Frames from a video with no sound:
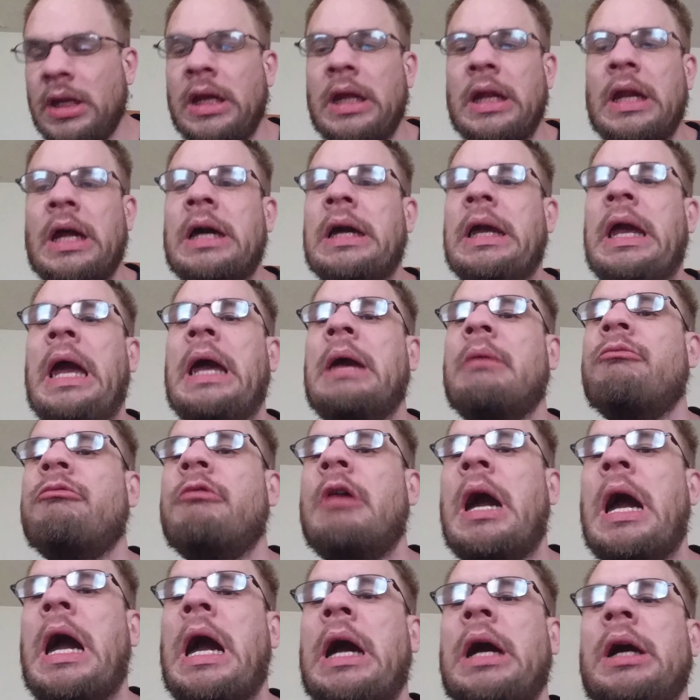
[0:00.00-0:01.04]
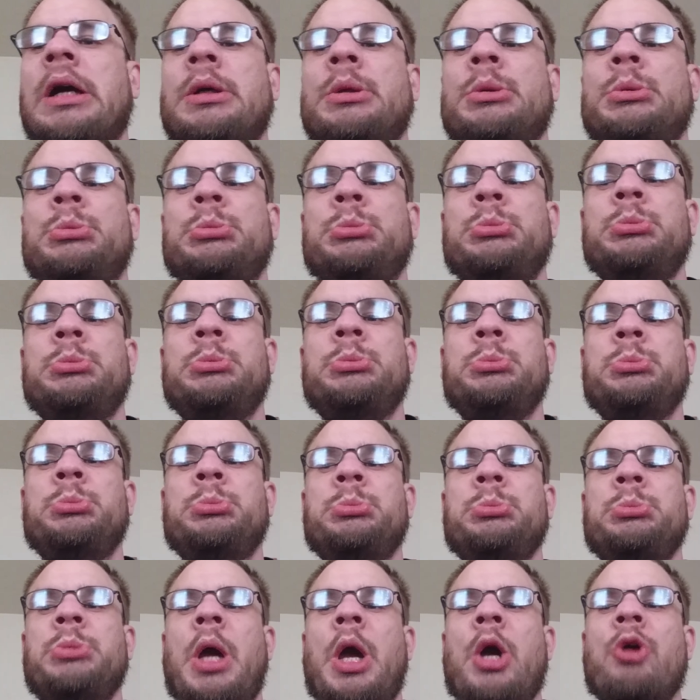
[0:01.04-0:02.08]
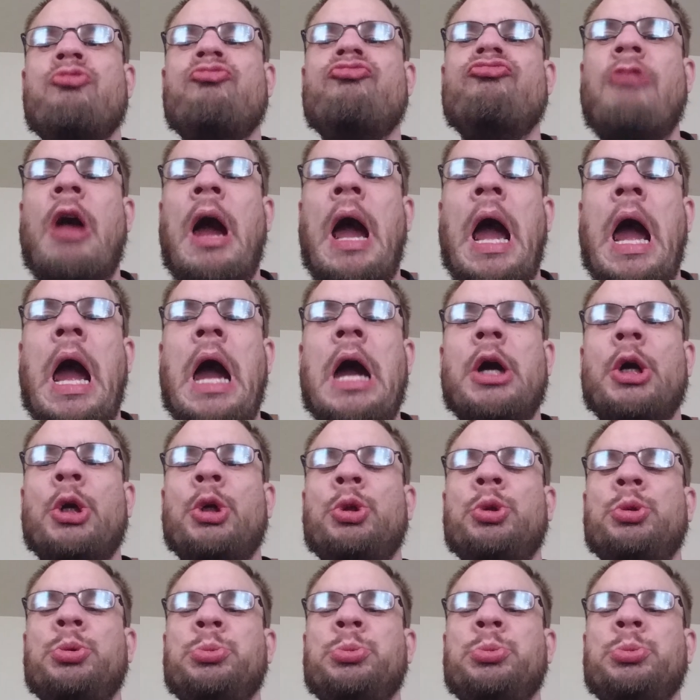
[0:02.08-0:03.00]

You know, gay, rawr, rawr.